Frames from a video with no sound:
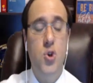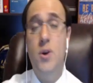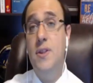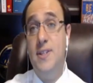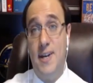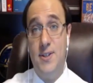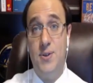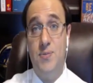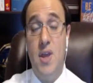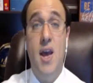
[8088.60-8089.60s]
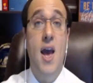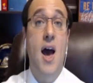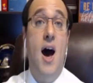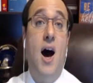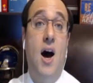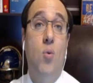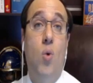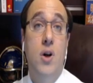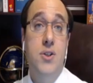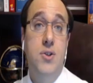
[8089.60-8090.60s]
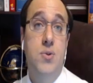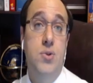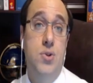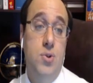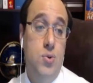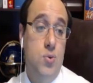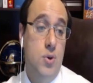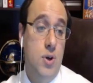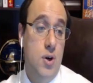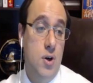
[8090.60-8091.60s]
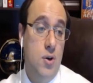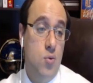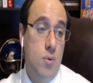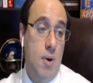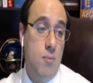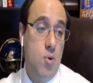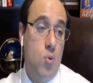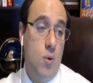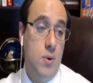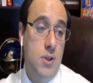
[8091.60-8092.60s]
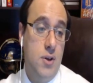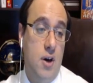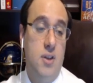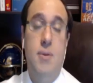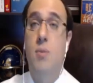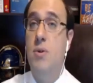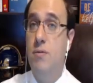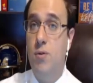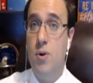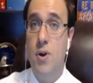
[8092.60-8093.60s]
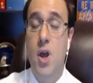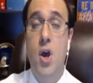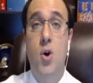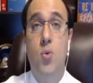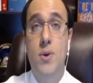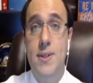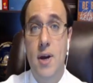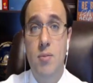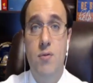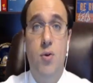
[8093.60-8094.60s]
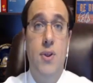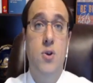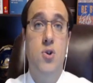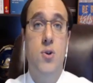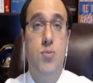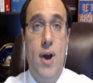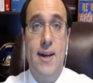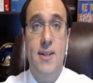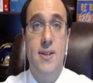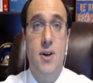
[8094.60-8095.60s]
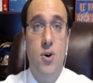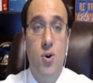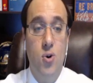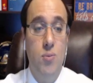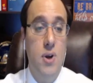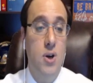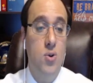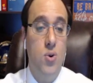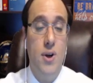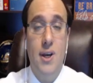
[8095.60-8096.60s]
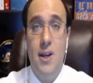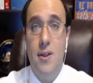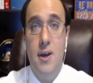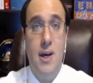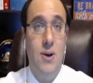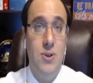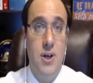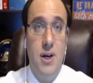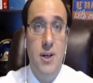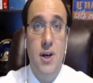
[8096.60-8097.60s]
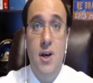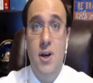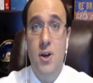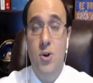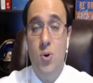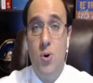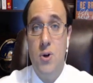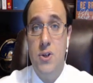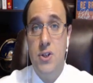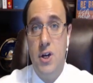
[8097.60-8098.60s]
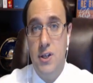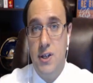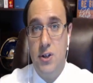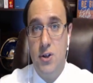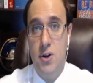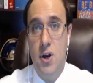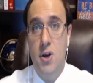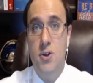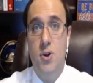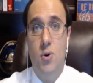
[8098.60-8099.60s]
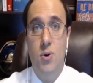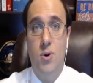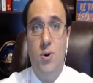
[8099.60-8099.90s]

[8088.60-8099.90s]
during the test, I want you to remember what we talked about before. We said before that you should practice at home, ignoring anything outside your study session. So